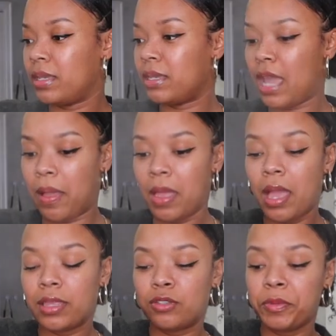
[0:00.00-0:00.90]
Yeah,
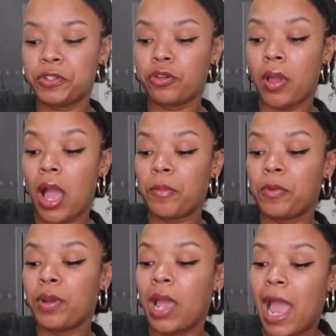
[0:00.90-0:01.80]
this is what I'm gonna do. I'm
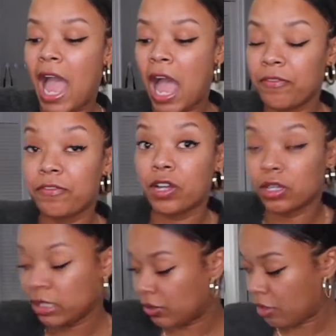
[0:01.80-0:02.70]
gonna put half a
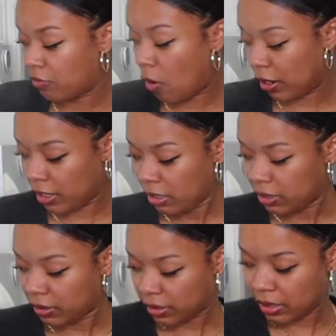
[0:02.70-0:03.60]
liter of water
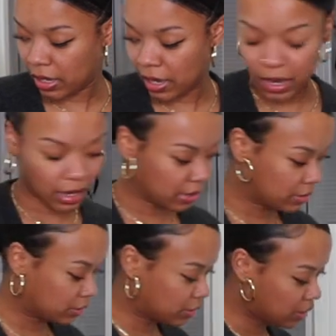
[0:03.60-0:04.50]

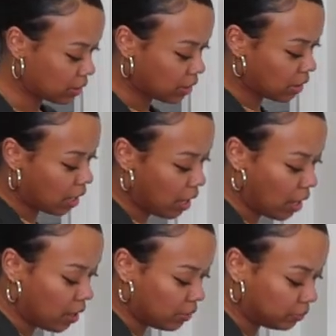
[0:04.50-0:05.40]
and
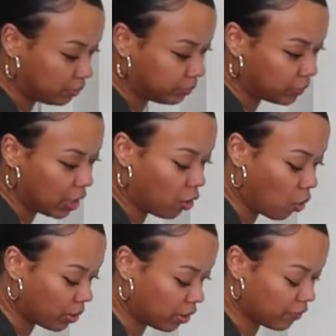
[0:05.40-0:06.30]
um, a
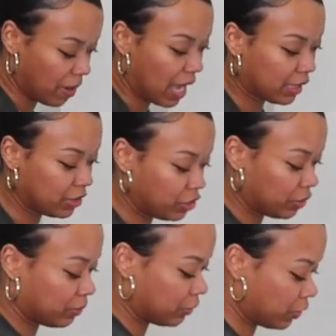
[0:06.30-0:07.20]
quarter of the
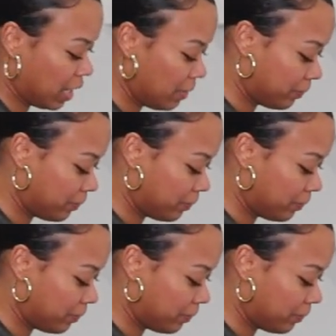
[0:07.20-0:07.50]
package, okay?